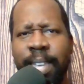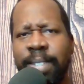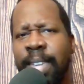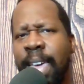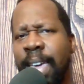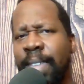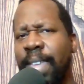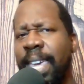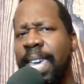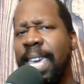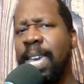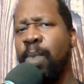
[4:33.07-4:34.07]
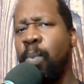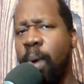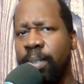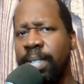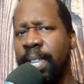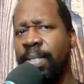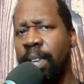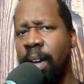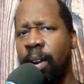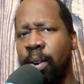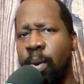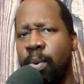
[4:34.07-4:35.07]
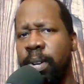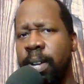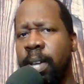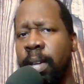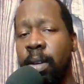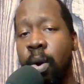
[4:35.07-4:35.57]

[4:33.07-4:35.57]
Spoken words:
that he works in the Arconia